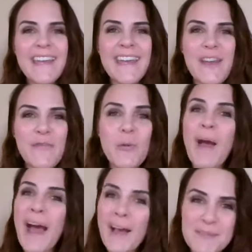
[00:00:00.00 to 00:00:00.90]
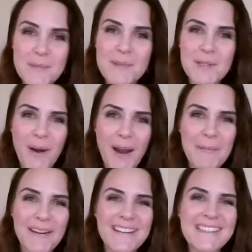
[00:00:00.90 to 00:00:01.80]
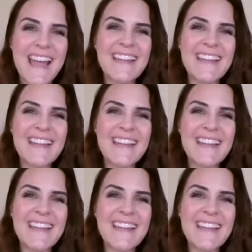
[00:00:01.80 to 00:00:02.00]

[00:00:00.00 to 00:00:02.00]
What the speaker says: if you have subscribers